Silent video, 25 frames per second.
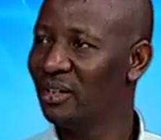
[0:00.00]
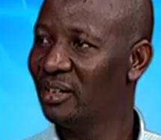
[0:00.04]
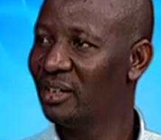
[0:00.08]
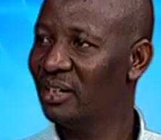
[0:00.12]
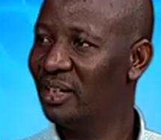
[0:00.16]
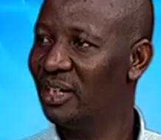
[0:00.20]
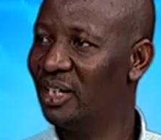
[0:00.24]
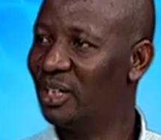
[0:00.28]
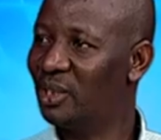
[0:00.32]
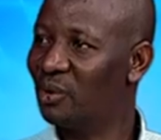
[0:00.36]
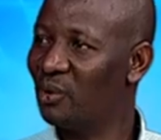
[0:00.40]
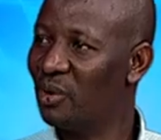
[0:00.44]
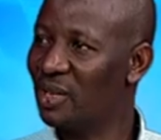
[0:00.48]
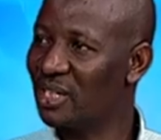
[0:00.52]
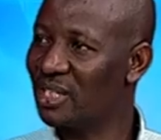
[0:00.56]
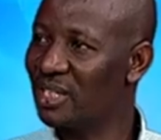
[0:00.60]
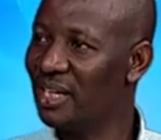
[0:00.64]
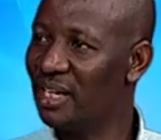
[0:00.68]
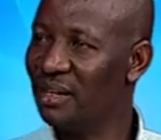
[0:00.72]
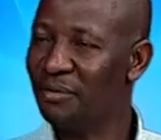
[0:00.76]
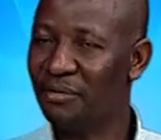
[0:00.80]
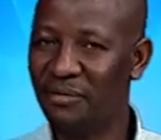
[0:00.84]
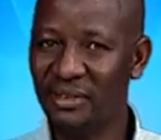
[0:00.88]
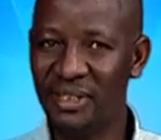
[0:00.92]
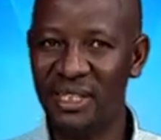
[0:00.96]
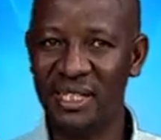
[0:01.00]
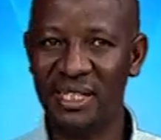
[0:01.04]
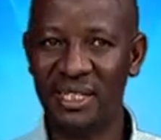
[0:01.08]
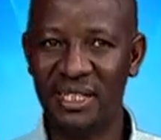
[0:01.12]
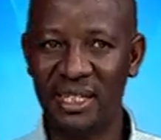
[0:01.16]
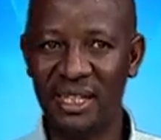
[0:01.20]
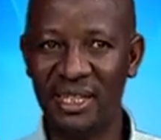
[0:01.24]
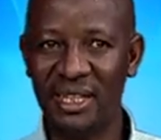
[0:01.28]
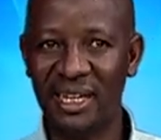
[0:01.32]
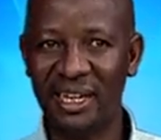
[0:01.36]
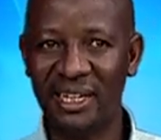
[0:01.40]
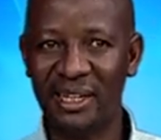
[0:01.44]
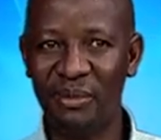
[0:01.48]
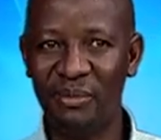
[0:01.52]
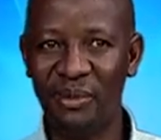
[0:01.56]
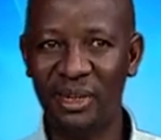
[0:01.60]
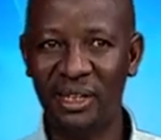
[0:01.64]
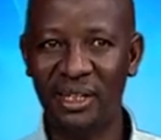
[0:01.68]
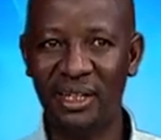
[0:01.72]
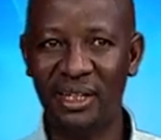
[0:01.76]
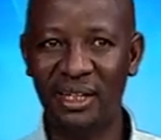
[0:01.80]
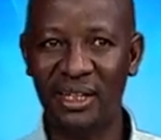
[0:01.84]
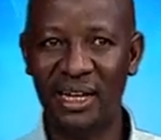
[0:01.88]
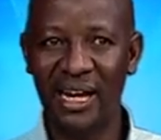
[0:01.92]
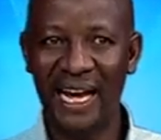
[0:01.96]
It was the FDC in that
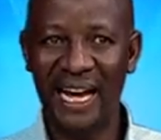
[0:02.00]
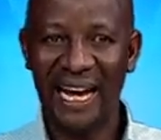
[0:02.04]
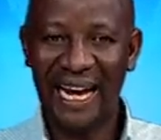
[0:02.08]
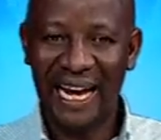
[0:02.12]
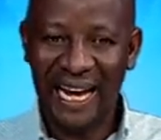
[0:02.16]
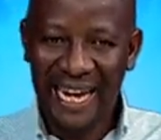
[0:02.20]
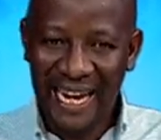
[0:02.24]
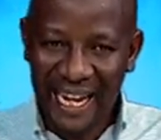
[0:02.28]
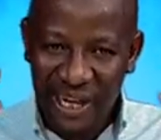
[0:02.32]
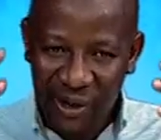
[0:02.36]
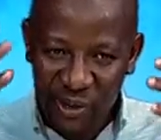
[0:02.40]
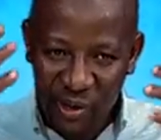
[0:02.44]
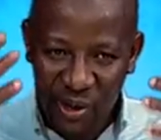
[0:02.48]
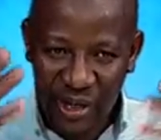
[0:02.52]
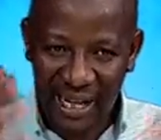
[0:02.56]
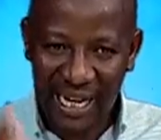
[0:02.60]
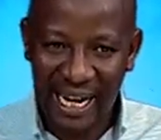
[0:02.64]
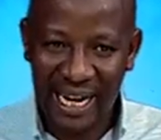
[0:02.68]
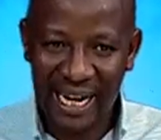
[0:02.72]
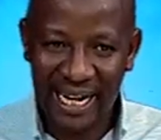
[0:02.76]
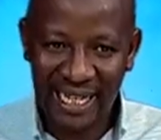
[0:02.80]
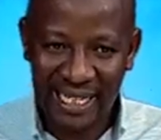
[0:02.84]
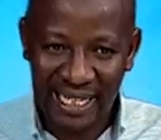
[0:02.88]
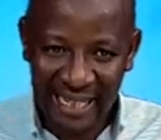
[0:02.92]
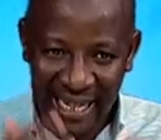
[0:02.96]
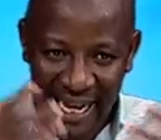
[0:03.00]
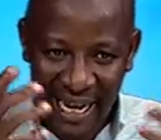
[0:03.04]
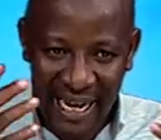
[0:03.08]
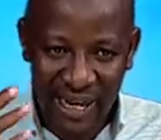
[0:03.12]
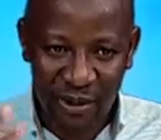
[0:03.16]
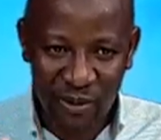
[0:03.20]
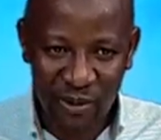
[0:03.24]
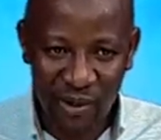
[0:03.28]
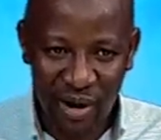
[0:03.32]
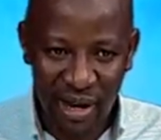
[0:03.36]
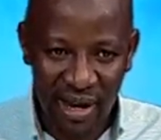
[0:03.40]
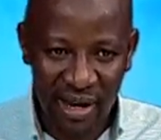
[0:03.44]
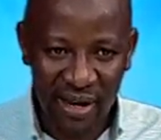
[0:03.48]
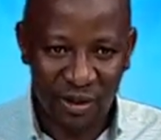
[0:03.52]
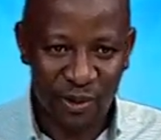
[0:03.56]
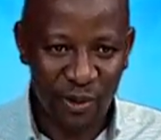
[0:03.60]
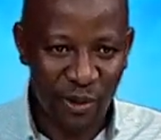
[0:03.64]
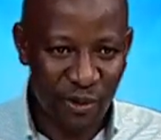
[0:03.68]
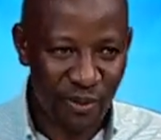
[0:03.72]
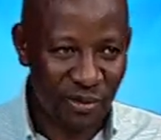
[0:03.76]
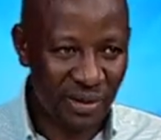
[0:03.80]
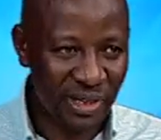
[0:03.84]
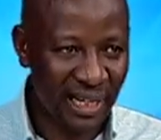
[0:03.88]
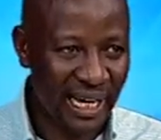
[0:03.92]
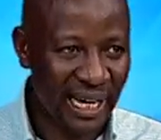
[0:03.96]
meeting. I don't understand why
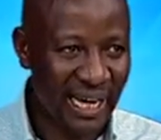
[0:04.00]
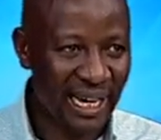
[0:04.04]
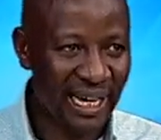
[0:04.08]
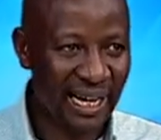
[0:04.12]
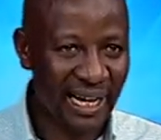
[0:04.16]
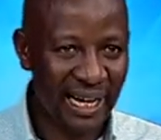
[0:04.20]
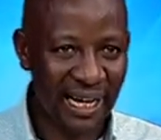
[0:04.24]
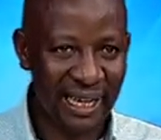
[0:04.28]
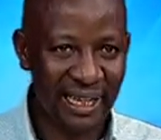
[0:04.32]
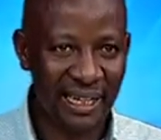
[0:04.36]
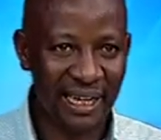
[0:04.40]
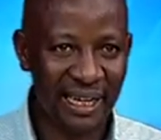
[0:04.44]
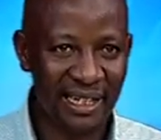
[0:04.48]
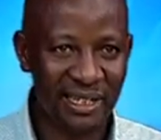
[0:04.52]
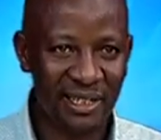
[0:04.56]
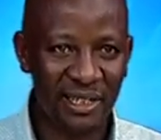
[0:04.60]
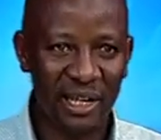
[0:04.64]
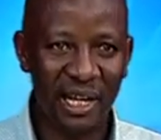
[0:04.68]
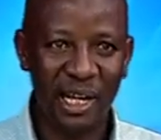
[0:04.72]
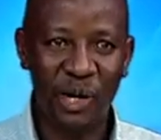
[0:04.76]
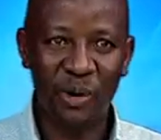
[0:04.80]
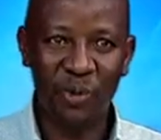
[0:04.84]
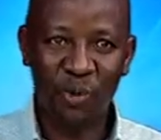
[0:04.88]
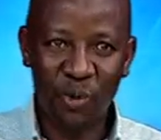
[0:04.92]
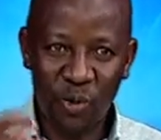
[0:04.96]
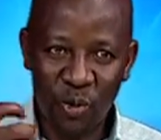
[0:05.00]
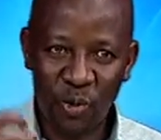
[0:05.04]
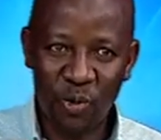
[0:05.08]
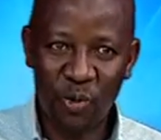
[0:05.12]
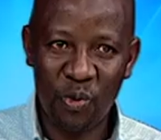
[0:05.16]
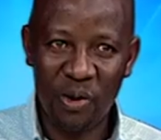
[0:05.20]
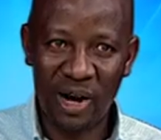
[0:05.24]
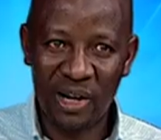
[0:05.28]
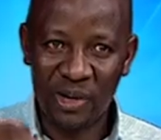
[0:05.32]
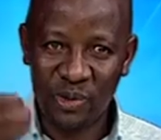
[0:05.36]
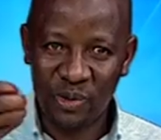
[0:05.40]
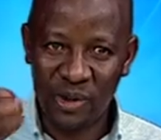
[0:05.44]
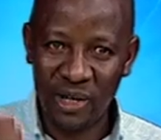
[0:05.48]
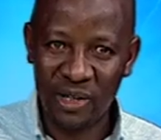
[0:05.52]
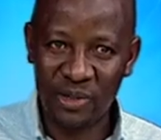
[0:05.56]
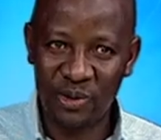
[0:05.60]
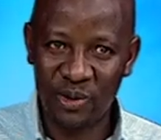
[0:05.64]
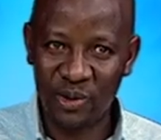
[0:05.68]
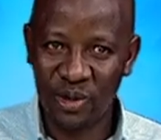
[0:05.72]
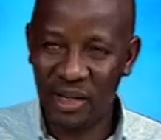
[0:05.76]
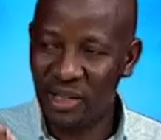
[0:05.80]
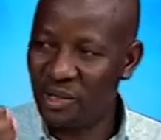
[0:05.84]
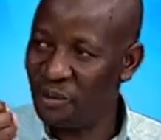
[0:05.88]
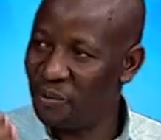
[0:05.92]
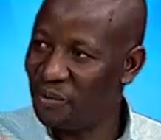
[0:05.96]
Romshan and others would want to
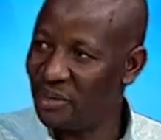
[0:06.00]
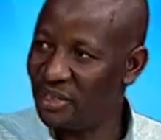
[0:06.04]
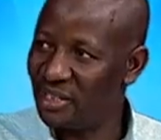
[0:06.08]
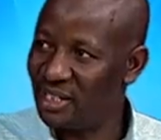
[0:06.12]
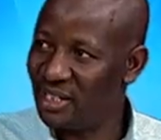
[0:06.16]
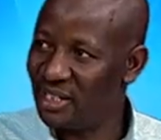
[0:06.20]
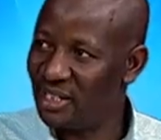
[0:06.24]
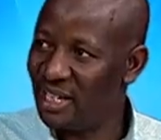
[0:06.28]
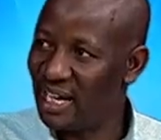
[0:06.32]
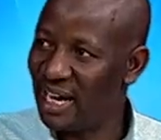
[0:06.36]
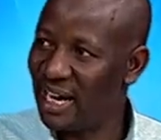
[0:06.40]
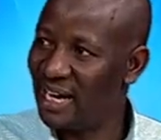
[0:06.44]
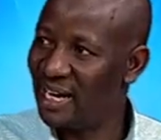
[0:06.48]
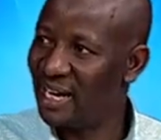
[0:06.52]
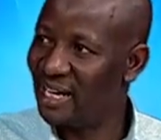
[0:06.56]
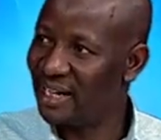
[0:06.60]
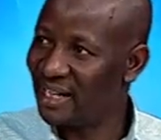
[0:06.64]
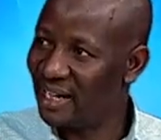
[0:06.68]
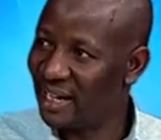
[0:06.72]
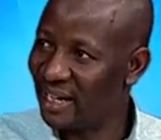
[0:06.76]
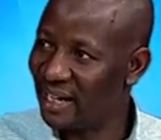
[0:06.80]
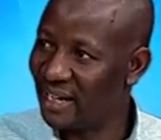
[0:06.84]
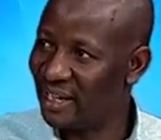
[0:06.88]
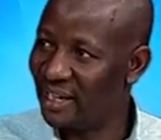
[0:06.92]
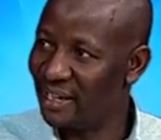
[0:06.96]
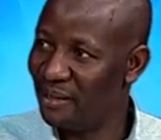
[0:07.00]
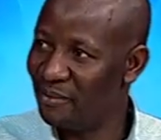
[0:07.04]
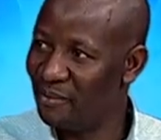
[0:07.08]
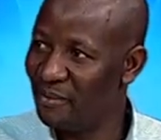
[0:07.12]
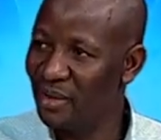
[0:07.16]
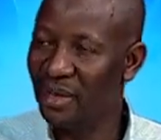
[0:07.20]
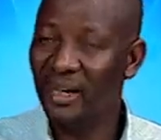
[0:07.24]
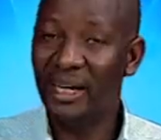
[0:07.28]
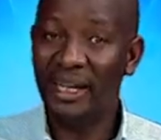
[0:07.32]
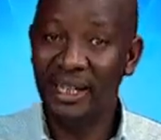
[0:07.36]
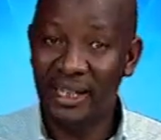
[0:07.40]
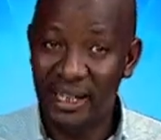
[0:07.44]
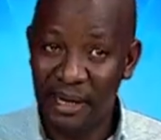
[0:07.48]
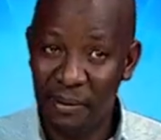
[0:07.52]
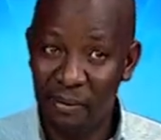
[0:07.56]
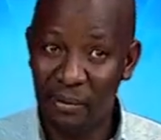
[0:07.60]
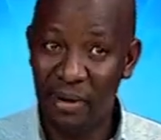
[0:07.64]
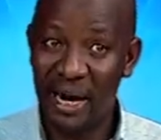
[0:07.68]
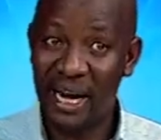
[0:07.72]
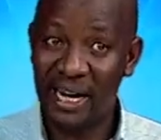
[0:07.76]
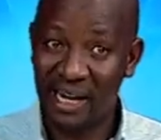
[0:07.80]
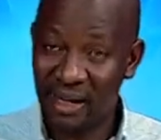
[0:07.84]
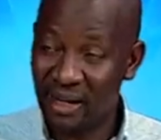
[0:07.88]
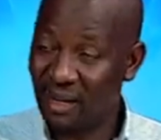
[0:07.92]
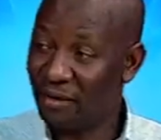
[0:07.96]
isolate Besigye and attack him. The
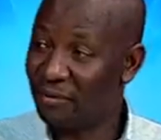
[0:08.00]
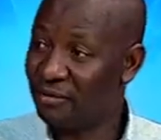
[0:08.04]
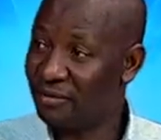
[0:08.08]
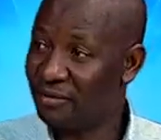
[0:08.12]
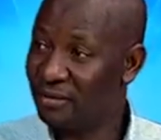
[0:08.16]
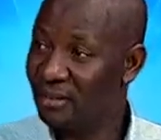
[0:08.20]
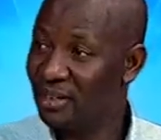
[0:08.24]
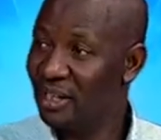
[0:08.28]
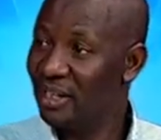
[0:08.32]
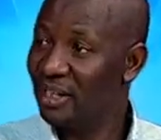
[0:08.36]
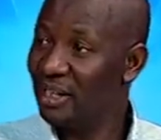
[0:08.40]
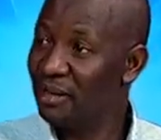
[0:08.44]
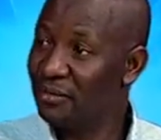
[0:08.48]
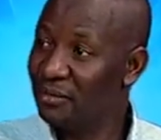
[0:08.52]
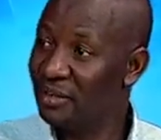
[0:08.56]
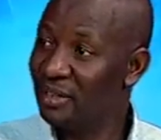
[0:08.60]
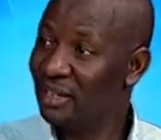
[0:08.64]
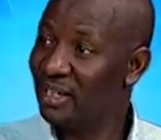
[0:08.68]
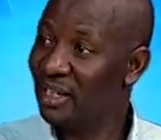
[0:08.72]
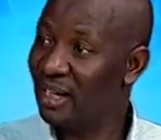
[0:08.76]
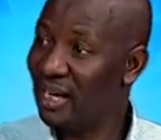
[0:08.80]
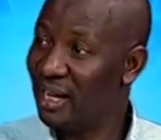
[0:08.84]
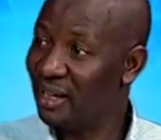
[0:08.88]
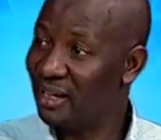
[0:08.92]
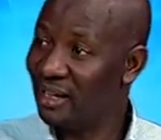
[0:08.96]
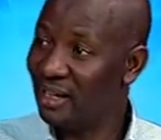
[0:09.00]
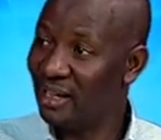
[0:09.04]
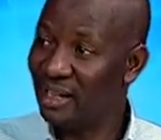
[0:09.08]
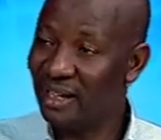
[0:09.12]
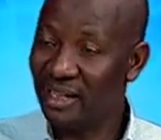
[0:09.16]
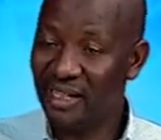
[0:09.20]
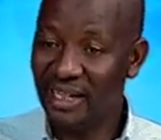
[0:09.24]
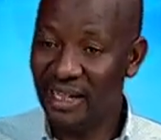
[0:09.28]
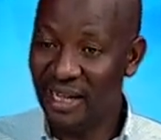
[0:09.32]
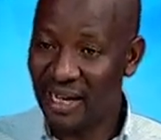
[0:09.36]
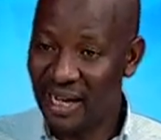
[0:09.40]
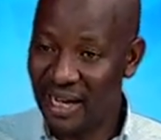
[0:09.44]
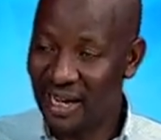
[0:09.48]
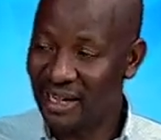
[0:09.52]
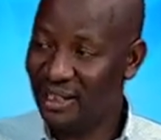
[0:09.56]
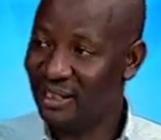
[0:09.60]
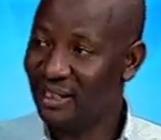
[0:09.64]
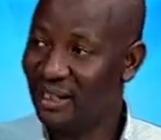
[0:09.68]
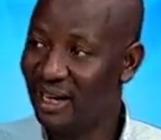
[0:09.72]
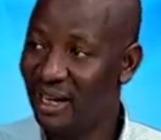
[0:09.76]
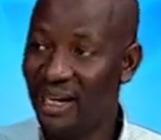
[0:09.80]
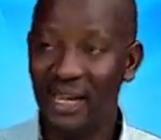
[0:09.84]
man left even a day earlier.